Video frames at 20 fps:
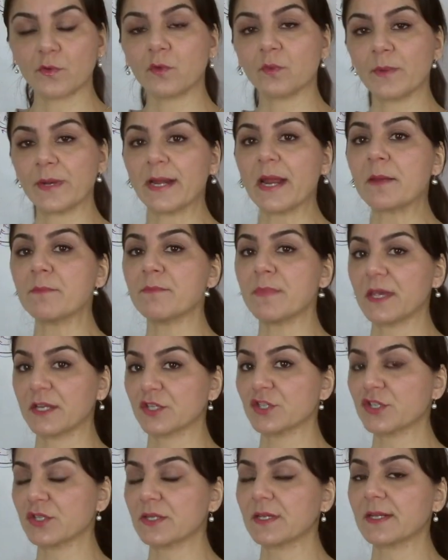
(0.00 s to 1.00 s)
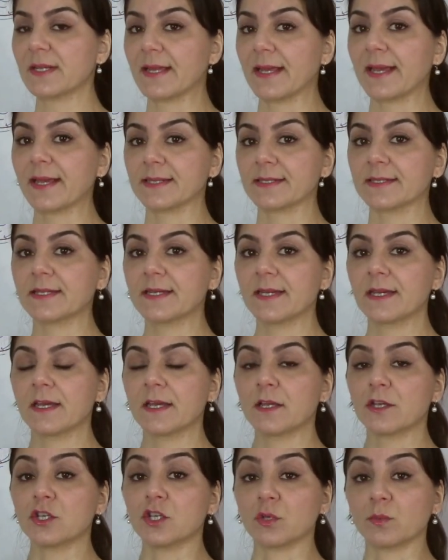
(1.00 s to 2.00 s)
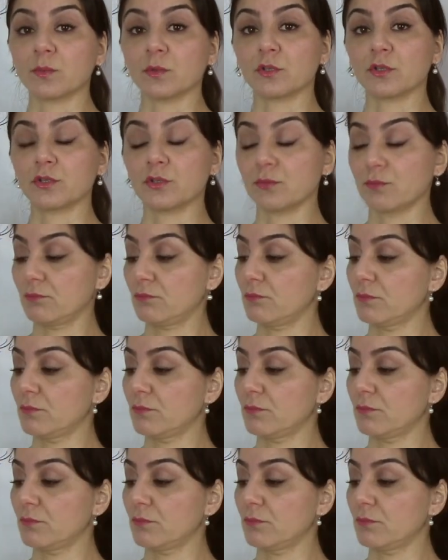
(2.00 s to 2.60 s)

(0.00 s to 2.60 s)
all, when I mentioned that you will